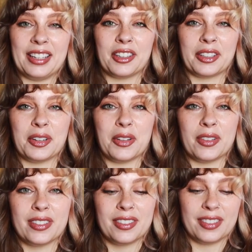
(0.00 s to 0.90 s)
in our
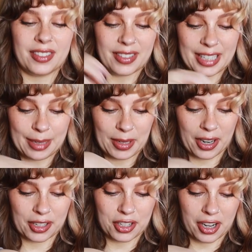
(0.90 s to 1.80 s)
little
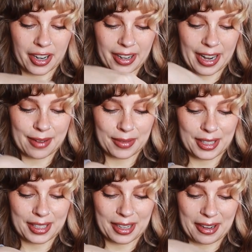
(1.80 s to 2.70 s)
TBR jar. I am
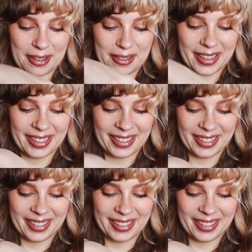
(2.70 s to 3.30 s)
so